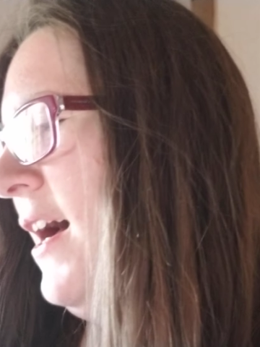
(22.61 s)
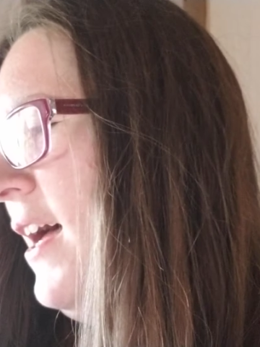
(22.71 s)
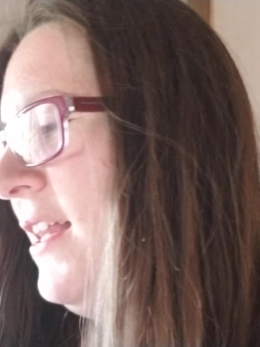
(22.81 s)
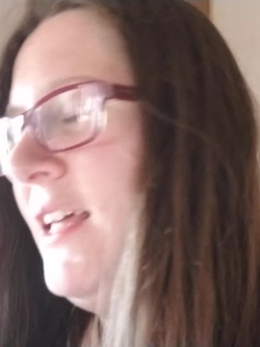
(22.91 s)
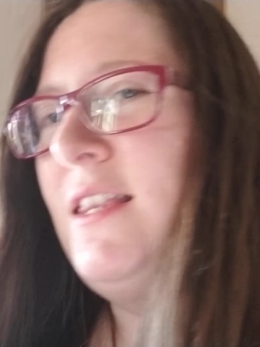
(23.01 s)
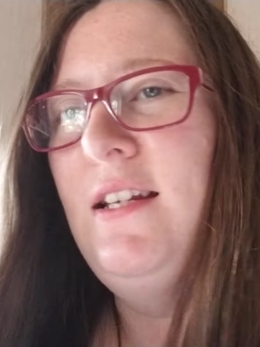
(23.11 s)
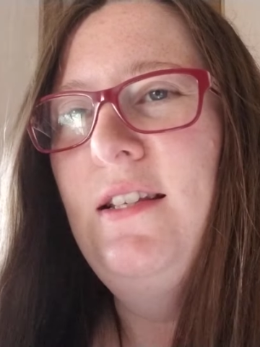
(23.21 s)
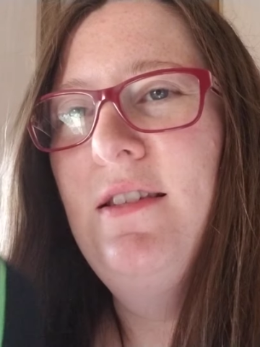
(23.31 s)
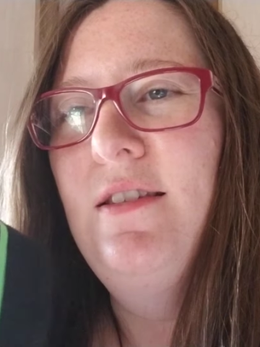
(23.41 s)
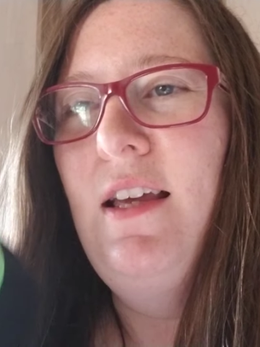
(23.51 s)
I like that
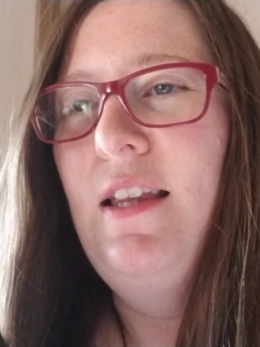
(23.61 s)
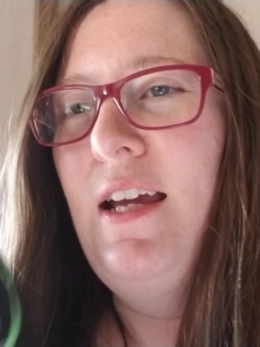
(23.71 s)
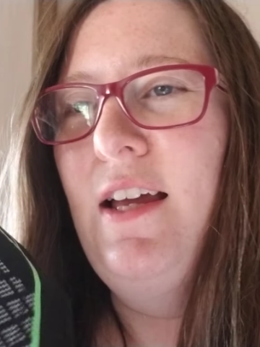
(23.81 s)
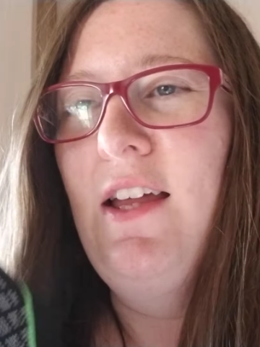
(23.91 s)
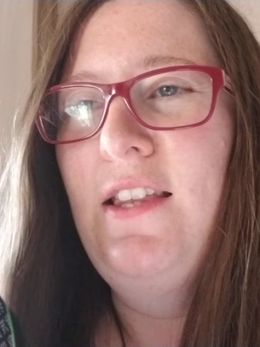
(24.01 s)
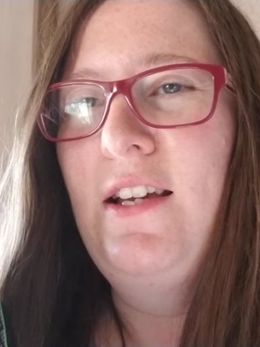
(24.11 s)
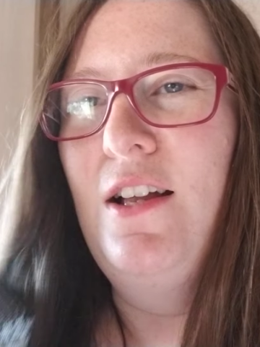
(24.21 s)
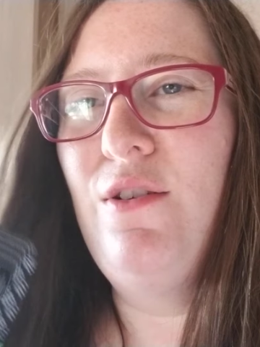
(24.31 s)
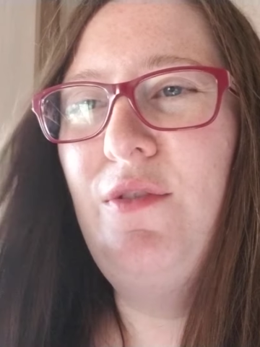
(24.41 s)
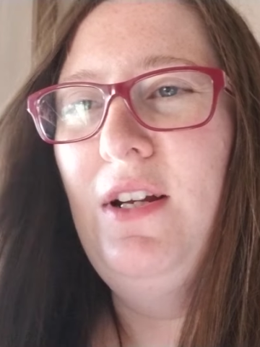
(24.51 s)
it's, I like, I like the
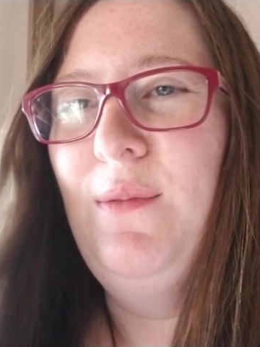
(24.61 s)
color of it.